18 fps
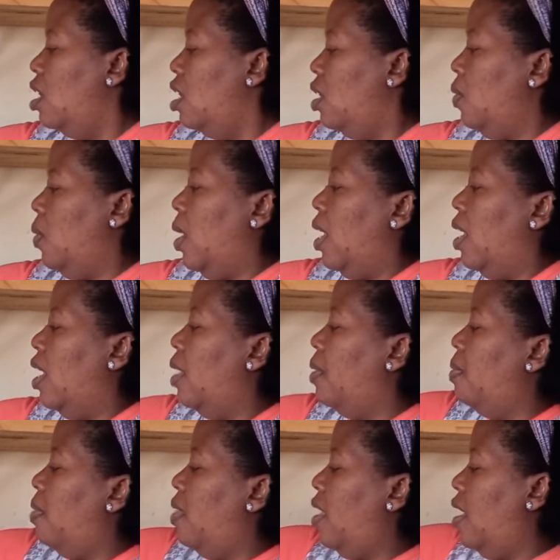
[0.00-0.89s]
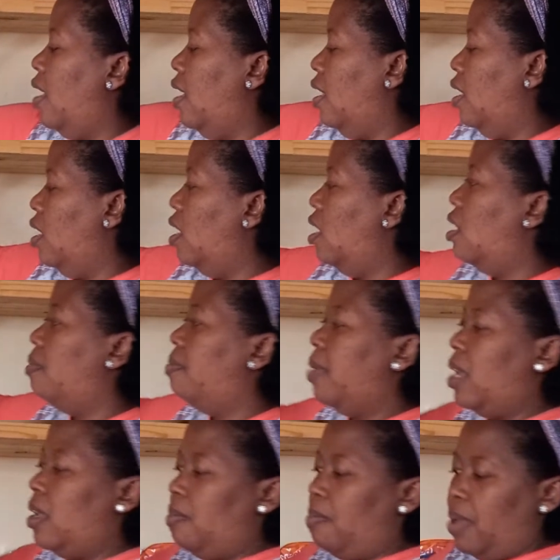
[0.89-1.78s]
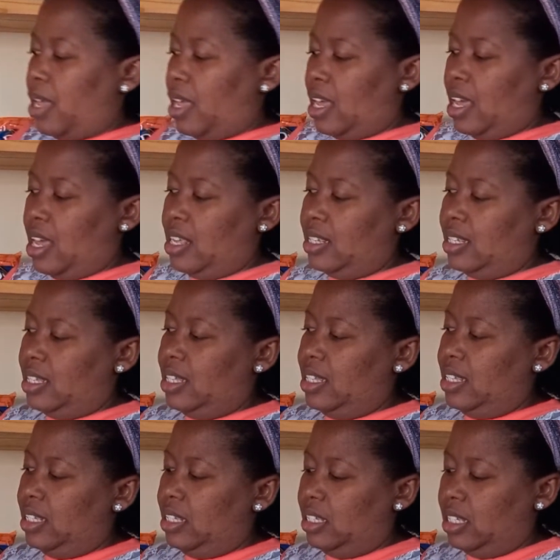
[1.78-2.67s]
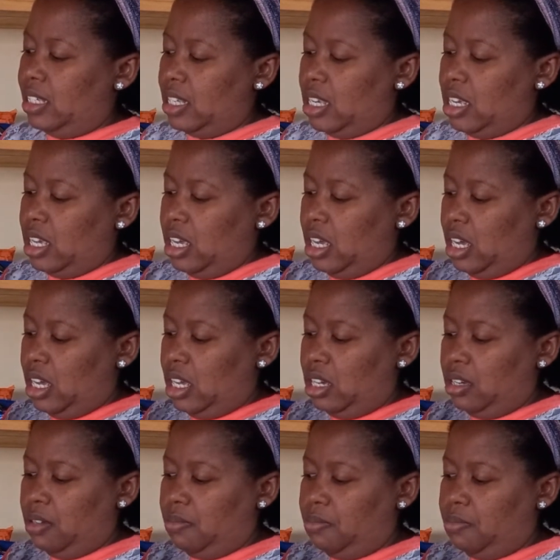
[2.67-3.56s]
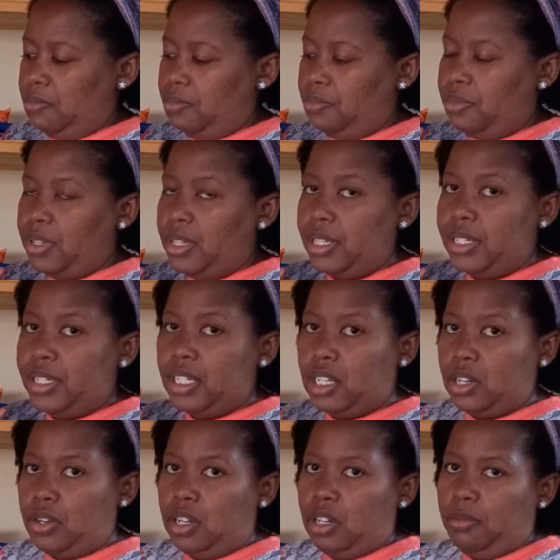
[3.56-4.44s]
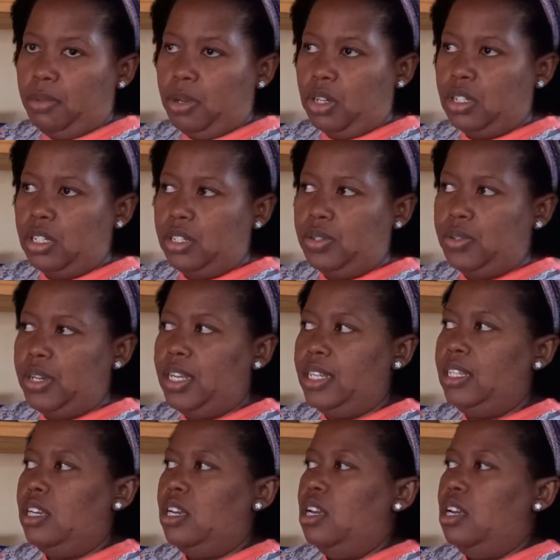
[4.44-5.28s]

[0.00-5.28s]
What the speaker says: Okay, and then Pick n Pay has these cereal boxes, right?